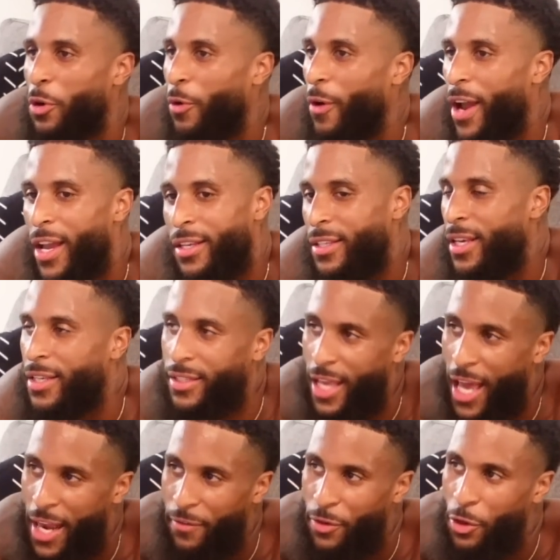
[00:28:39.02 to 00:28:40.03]
crazy. It's
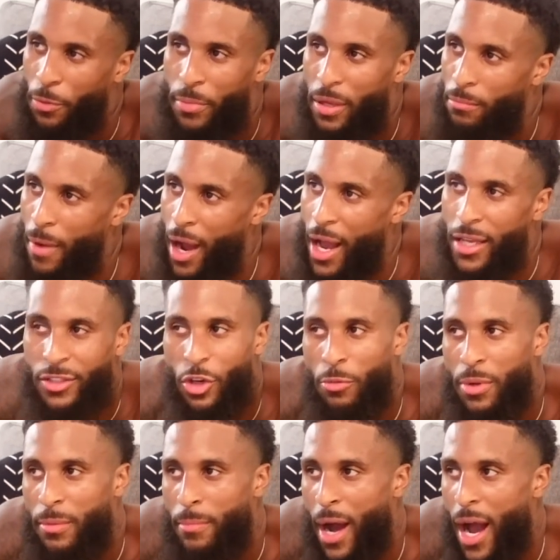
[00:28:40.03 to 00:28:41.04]
not even gonna be my it's gonna
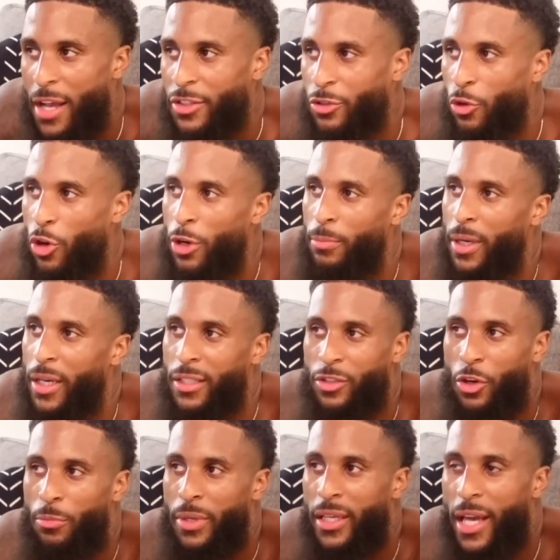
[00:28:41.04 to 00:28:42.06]
be my story, but it's
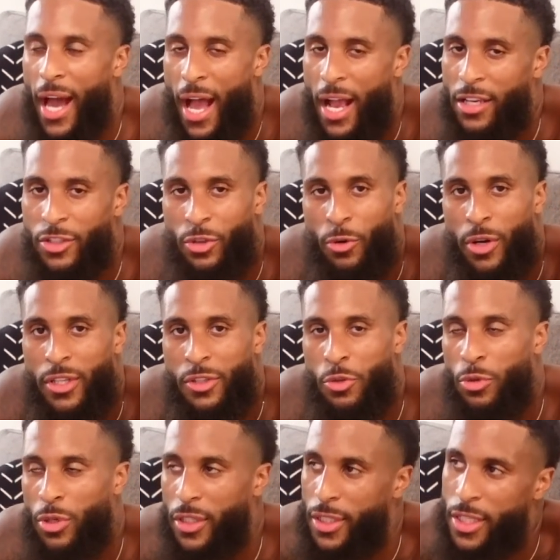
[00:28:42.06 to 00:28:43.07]
gonna be God's story
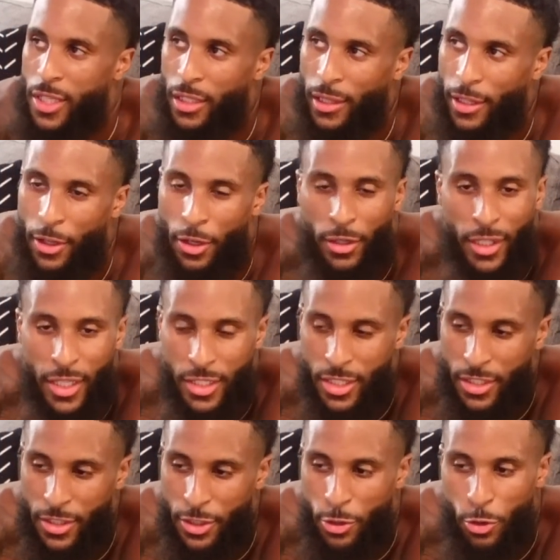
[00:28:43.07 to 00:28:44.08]
too, cause he literally
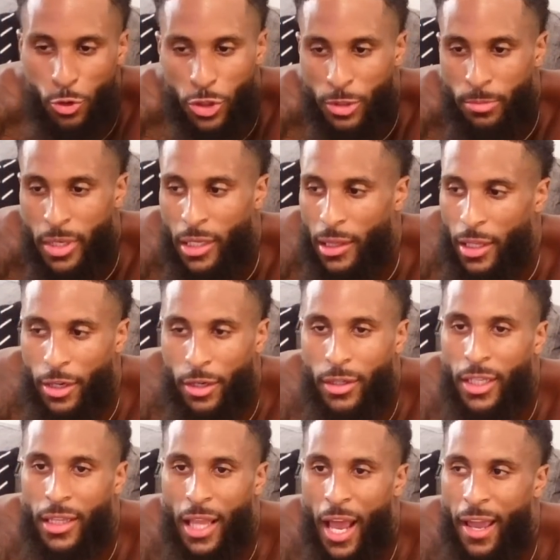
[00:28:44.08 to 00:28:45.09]
just using me
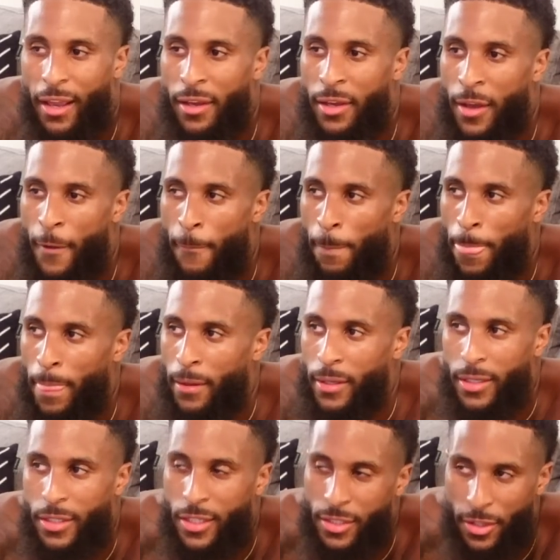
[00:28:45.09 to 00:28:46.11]
literally like
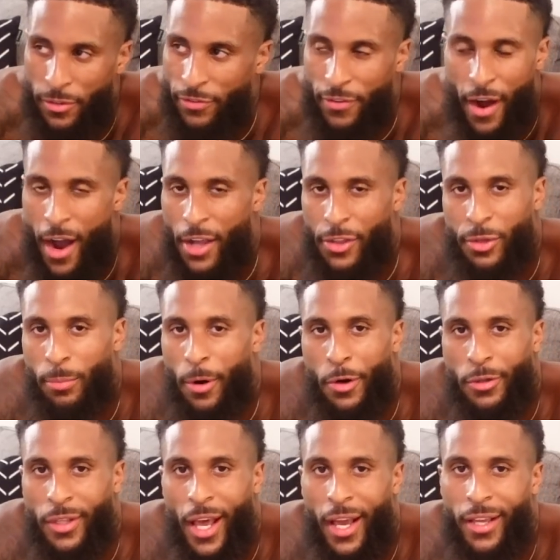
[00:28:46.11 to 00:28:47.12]
just a father, bro.
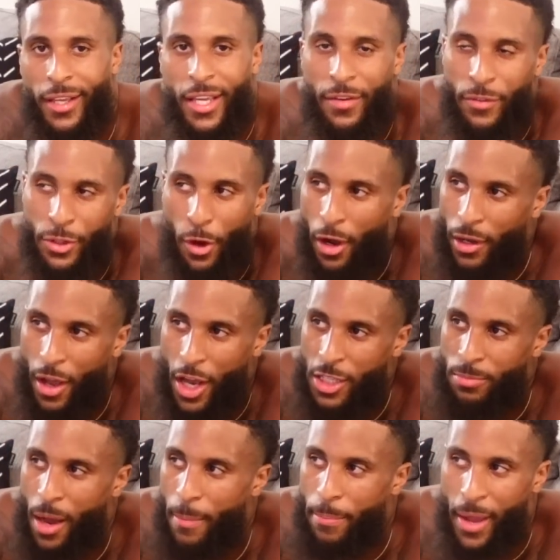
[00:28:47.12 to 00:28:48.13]
Like, even though I
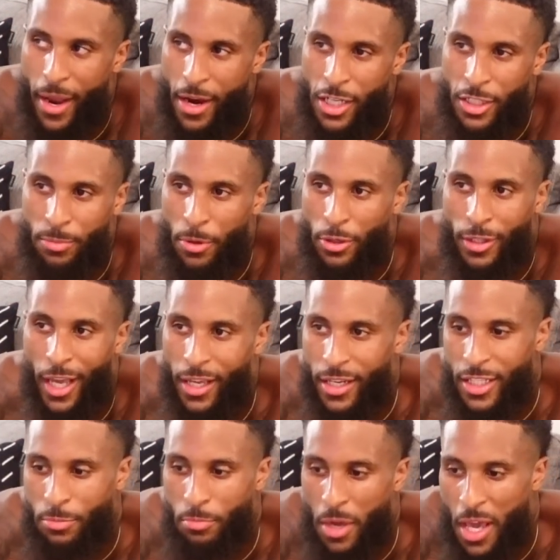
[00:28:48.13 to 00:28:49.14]
lost my parents, bro, like
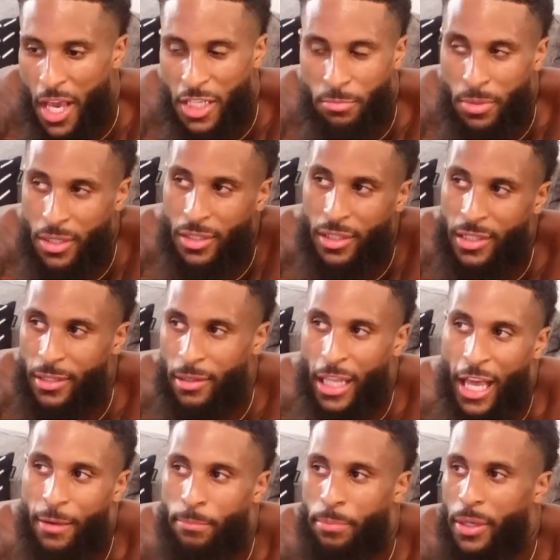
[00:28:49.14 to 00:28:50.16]
this man has been
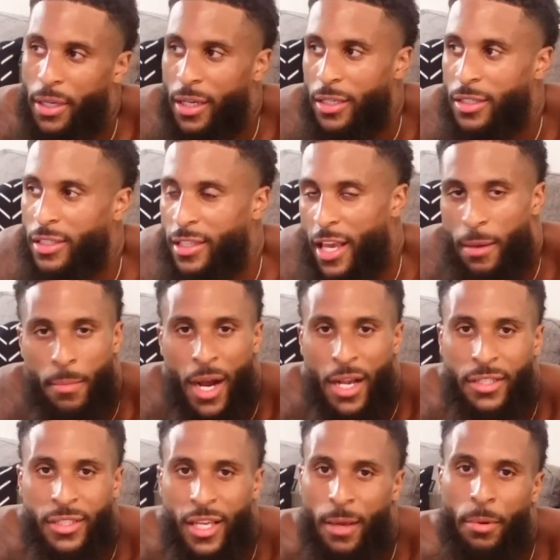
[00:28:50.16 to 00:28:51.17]
like putting step by
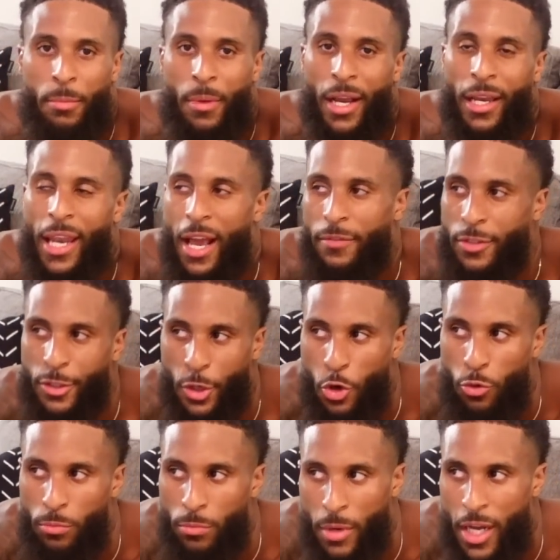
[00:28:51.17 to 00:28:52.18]
step in my life
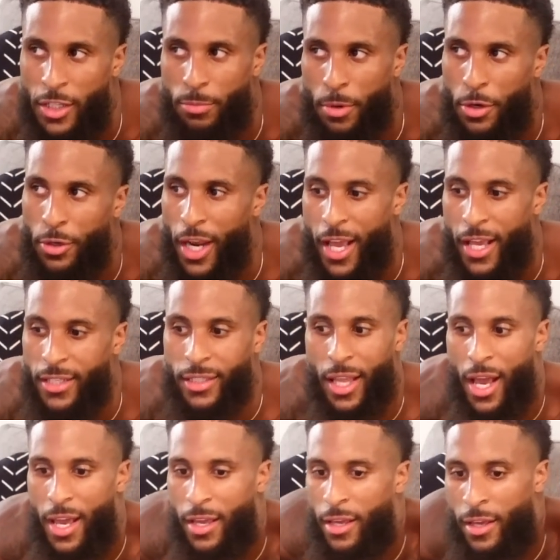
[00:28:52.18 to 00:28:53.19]
so much, bro, that it's
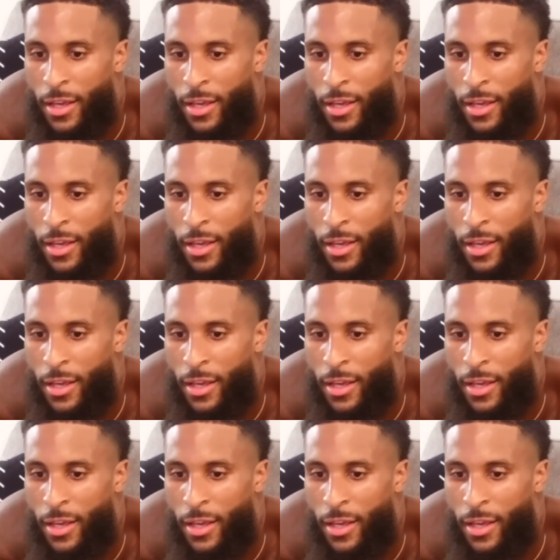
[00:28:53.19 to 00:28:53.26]
like